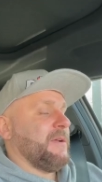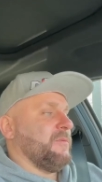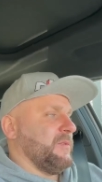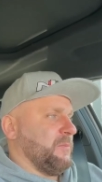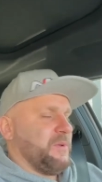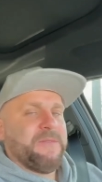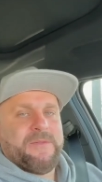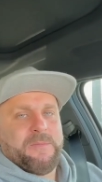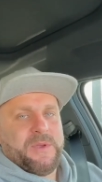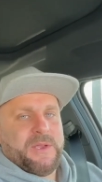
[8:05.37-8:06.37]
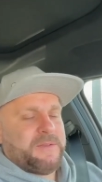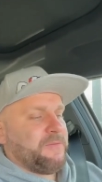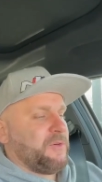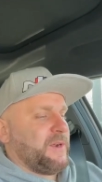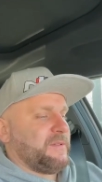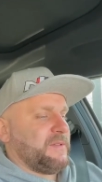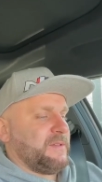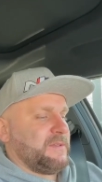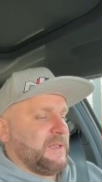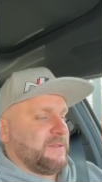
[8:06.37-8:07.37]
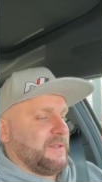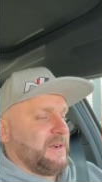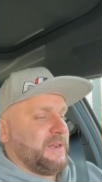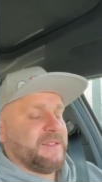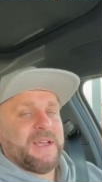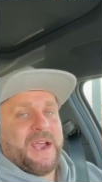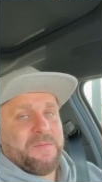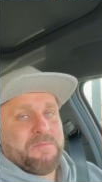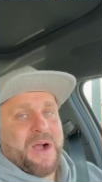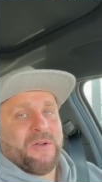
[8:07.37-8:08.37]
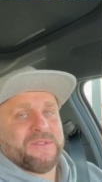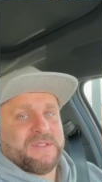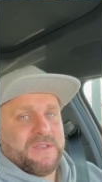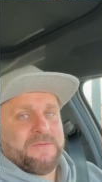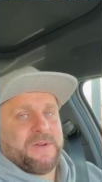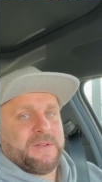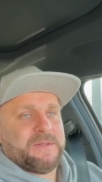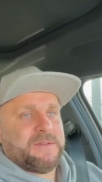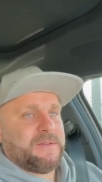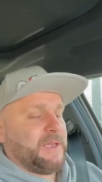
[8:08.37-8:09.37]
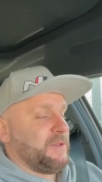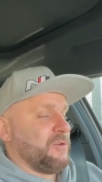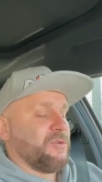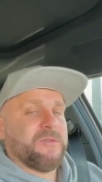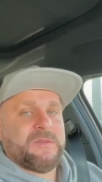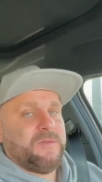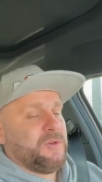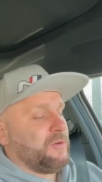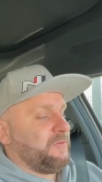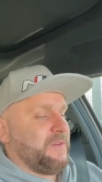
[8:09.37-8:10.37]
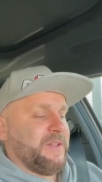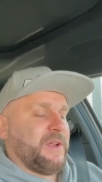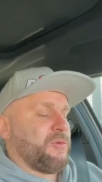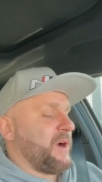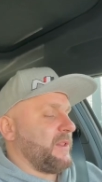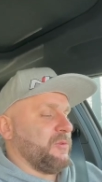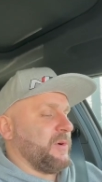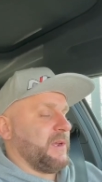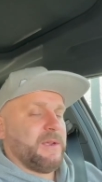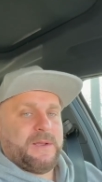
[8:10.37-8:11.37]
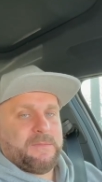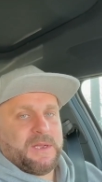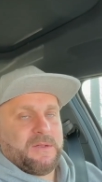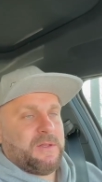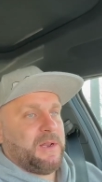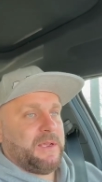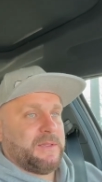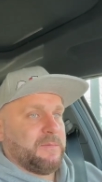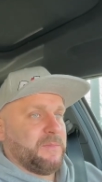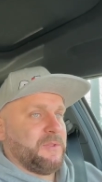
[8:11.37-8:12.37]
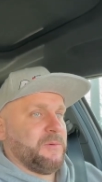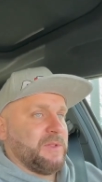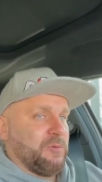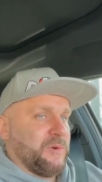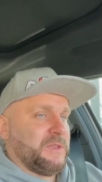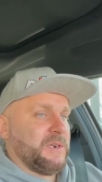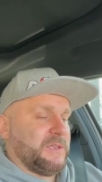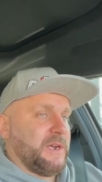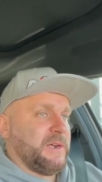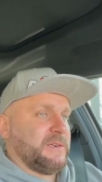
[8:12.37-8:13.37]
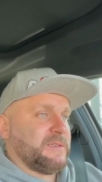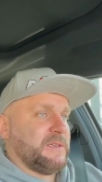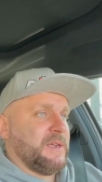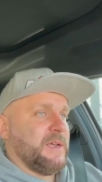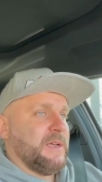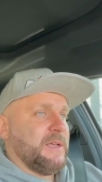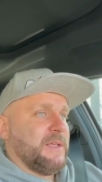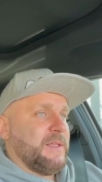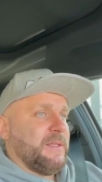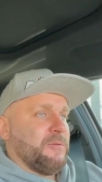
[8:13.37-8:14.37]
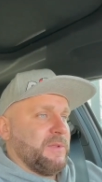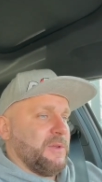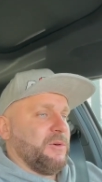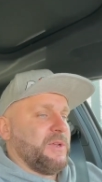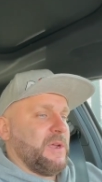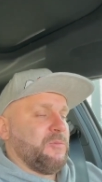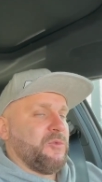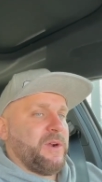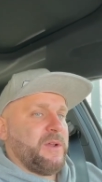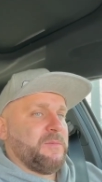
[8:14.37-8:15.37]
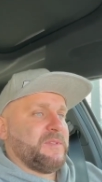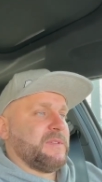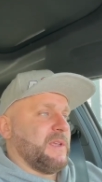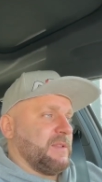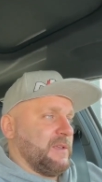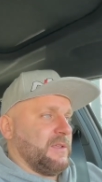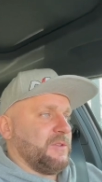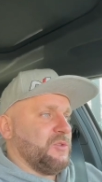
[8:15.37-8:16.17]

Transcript: The PS4S's, that's literally 9 pounds difference, and you could feel that right away. I'm not gonna lie. Between the winter tires with OEM rims and the